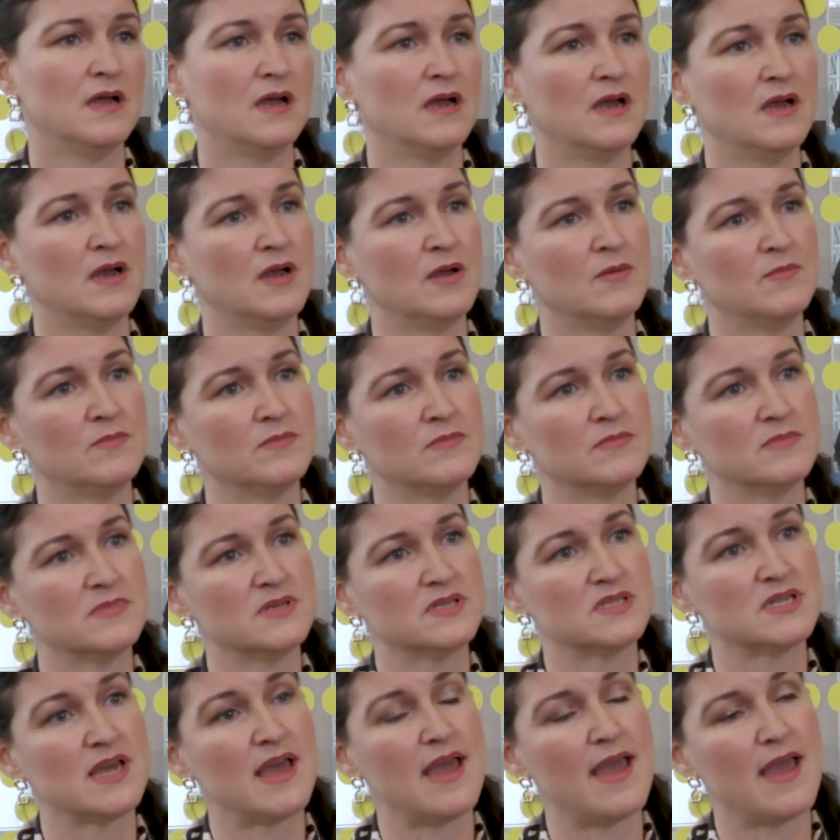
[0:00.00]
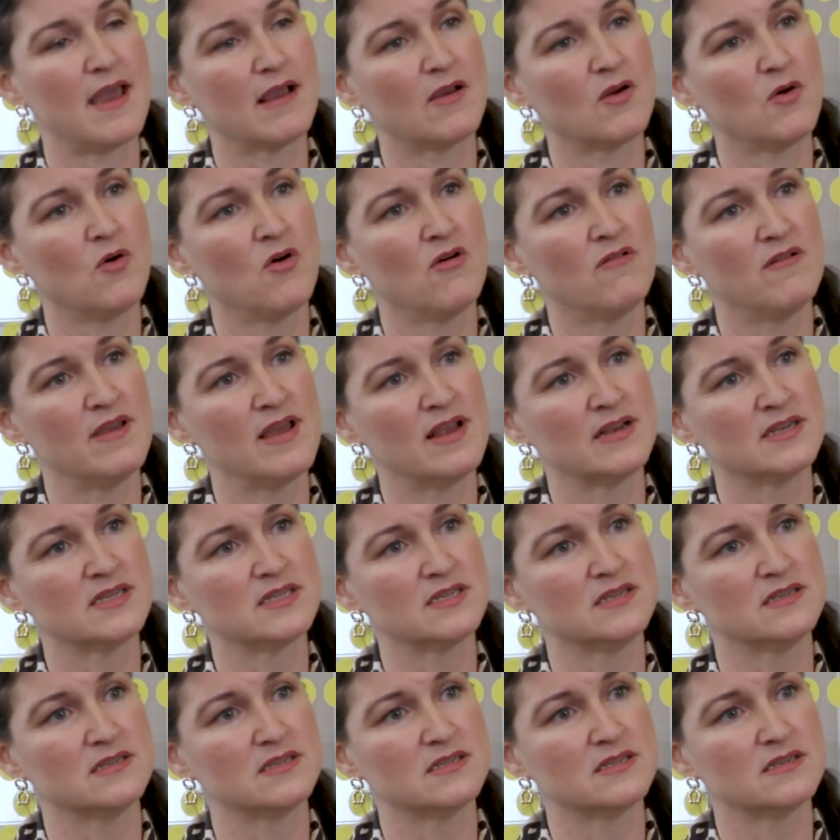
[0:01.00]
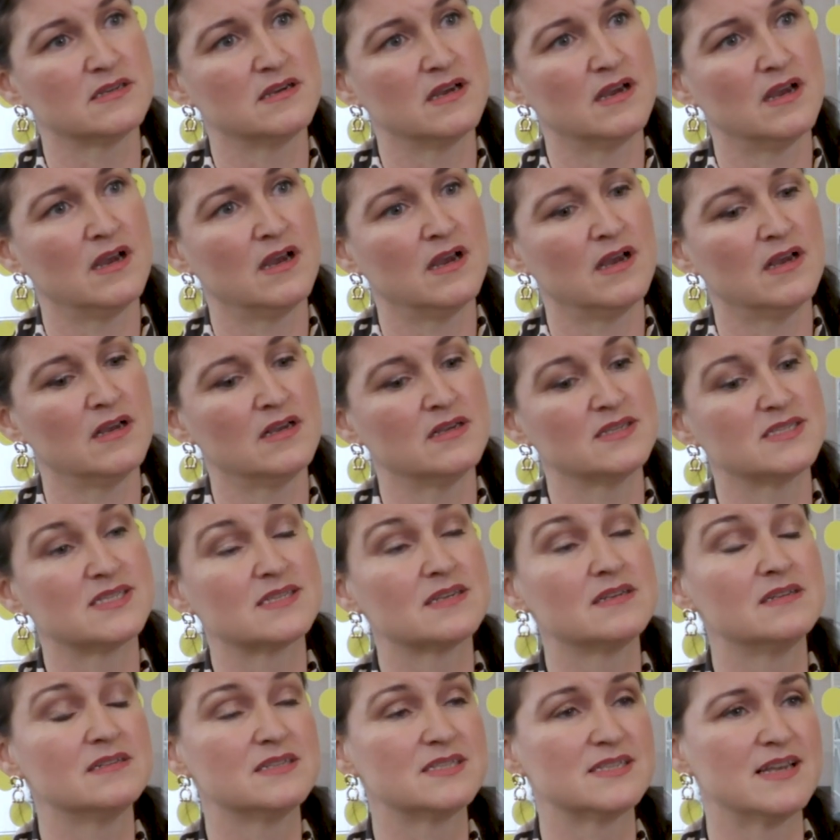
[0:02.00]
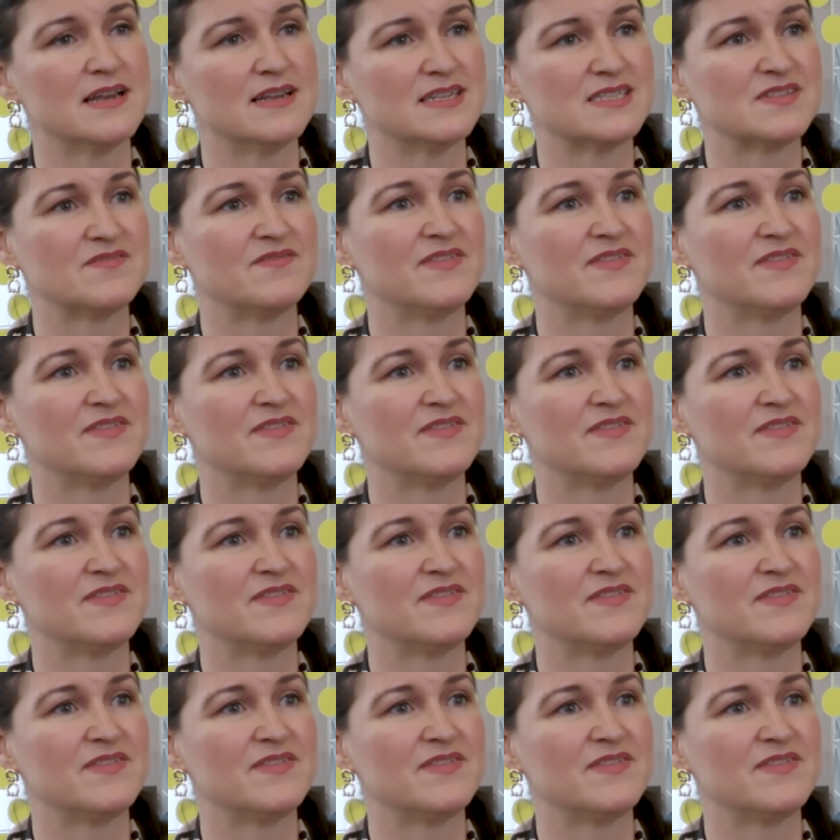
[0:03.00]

um, tech oriented uh, skill sets